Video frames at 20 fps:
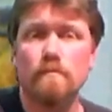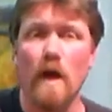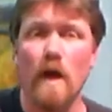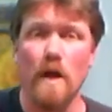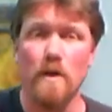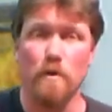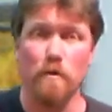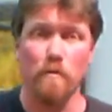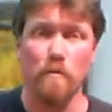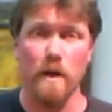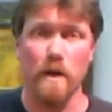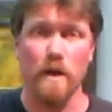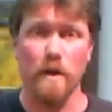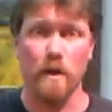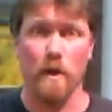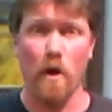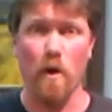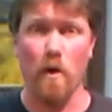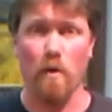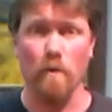and you're ready
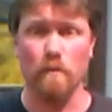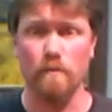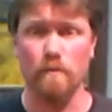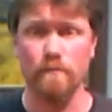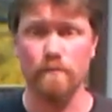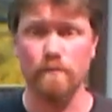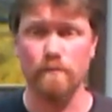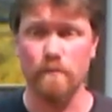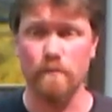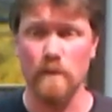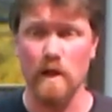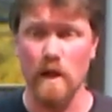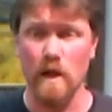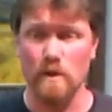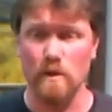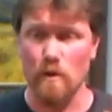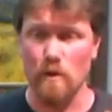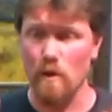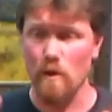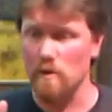to go.
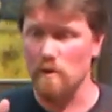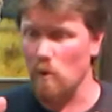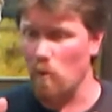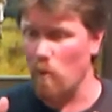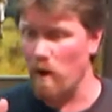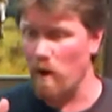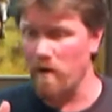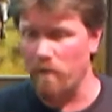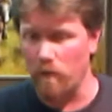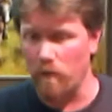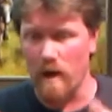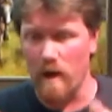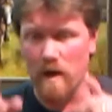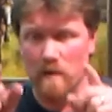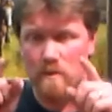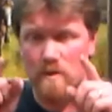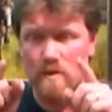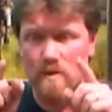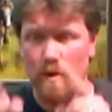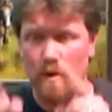So those are wonderful
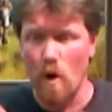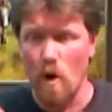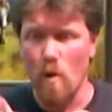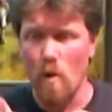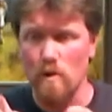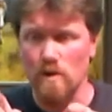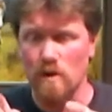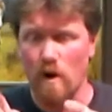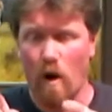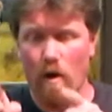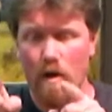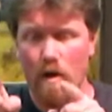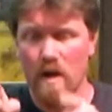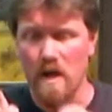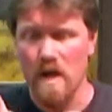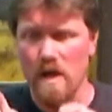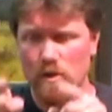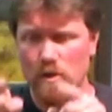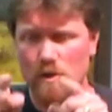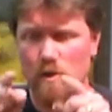items. Those are
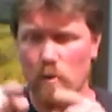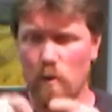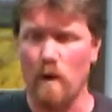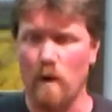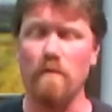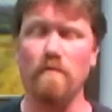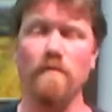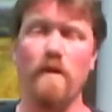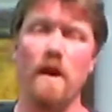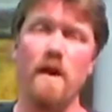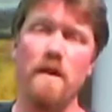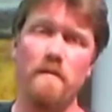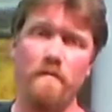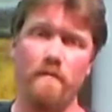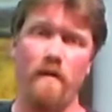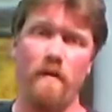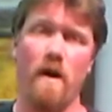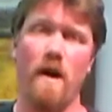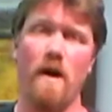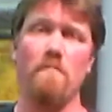each
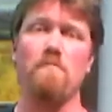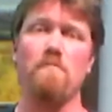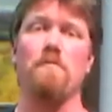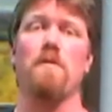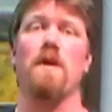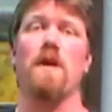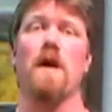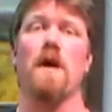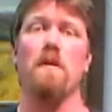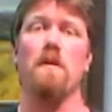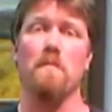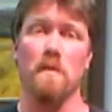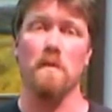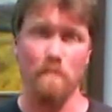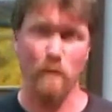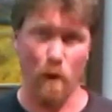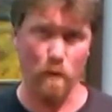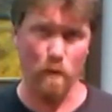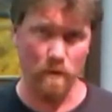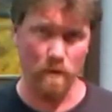$12.95. You'd get them
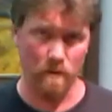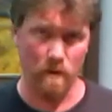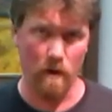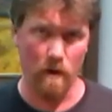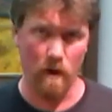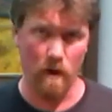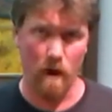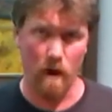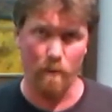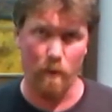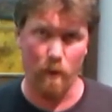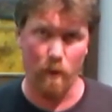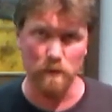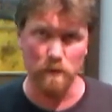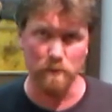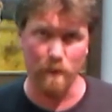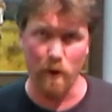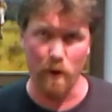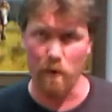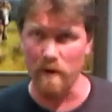in both our
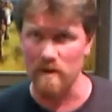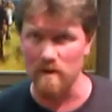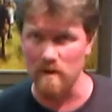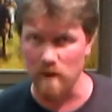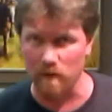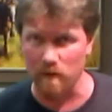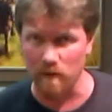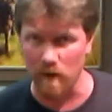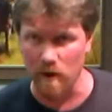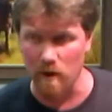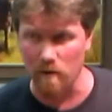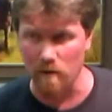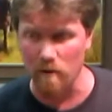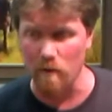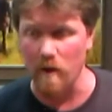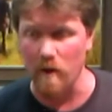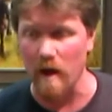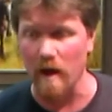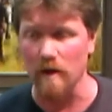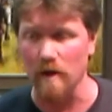Paulsbo and Silverdale
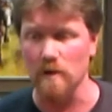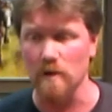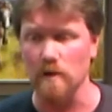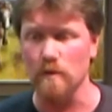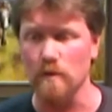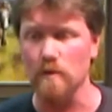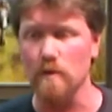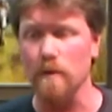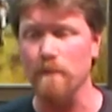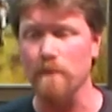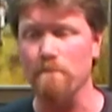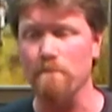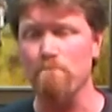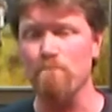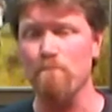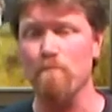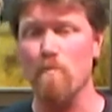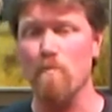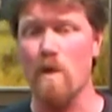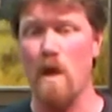locations.
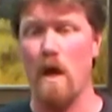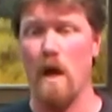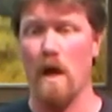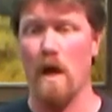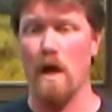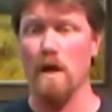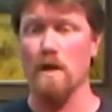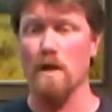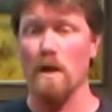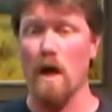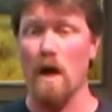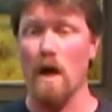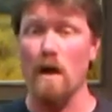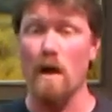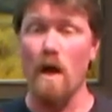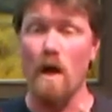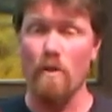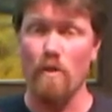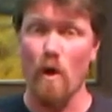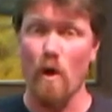And
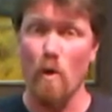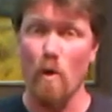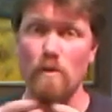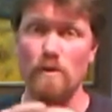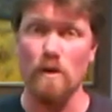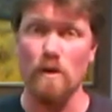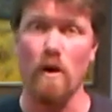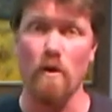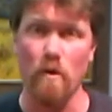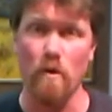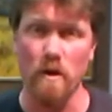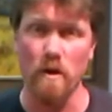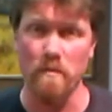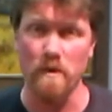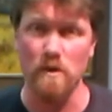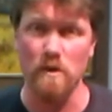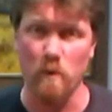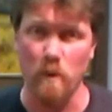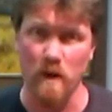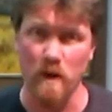those are going to
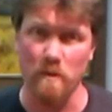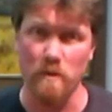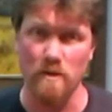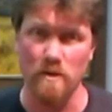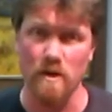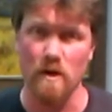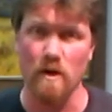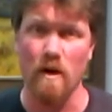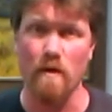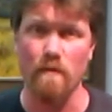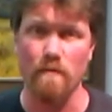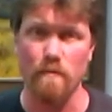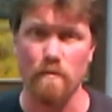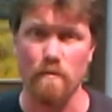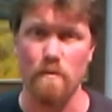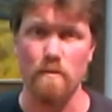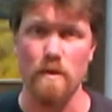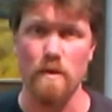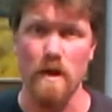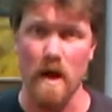be 20% off
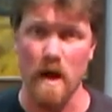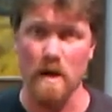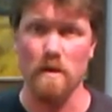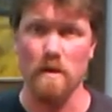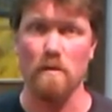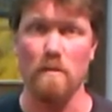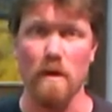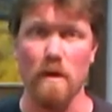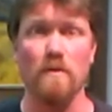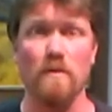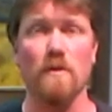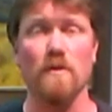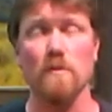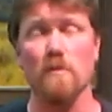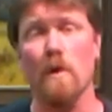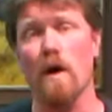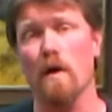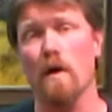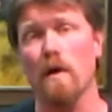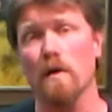through the end of the month as
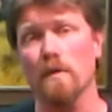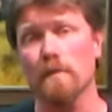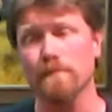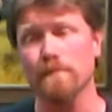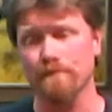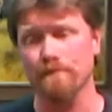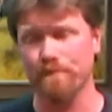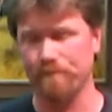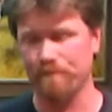well.